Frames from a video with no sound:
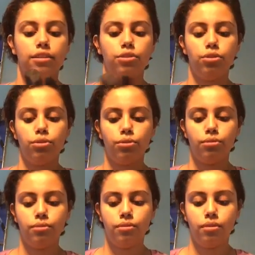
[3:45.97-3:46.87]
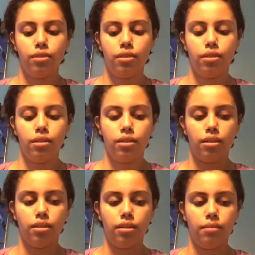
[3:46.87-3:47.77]
Two,
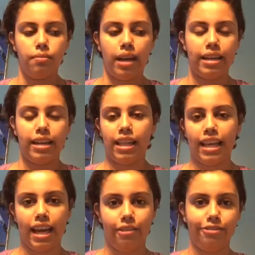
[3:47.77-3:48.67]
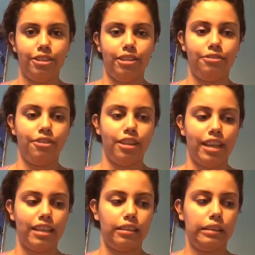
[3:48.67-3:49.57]
I didn't like how it felt
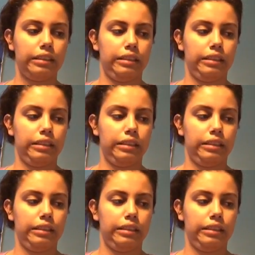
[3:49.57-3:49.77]
like.